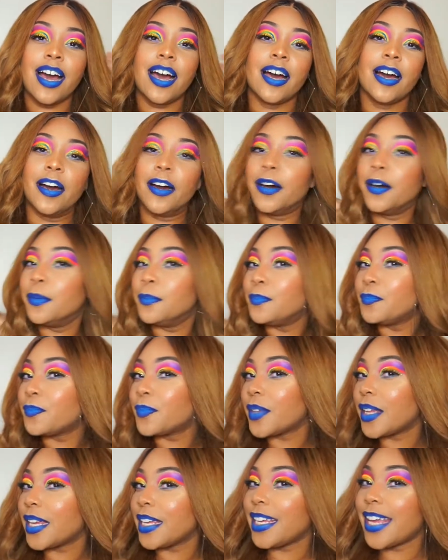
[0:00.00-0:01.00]

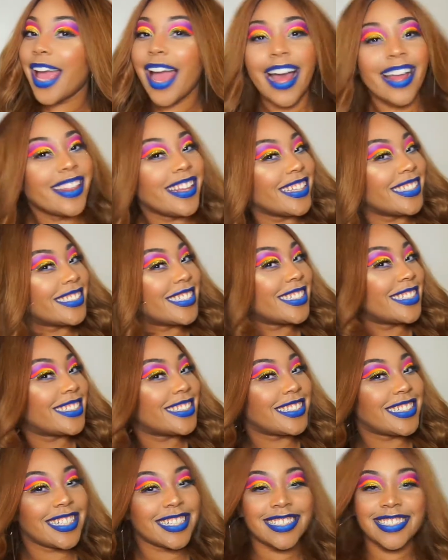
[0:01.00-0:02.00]
Yeah, this
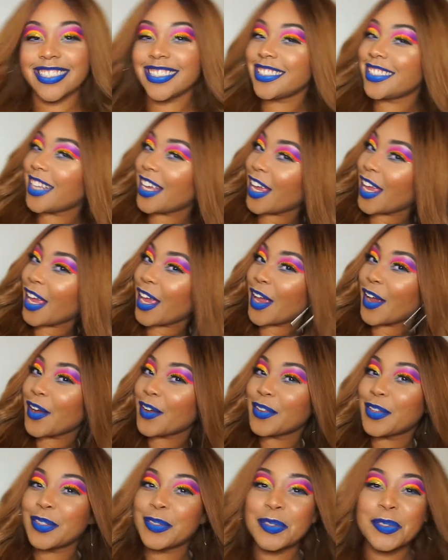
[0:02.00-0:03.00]
is the
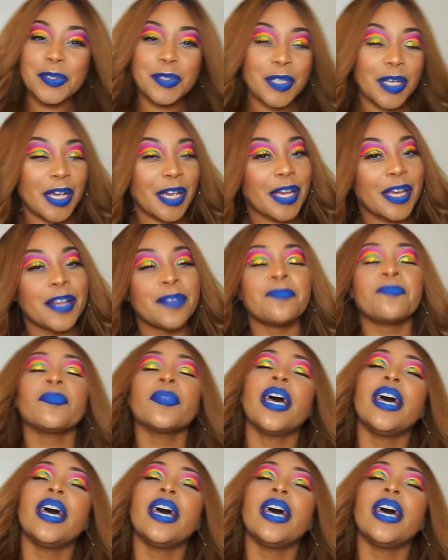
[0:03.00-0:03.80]
hair. This is it.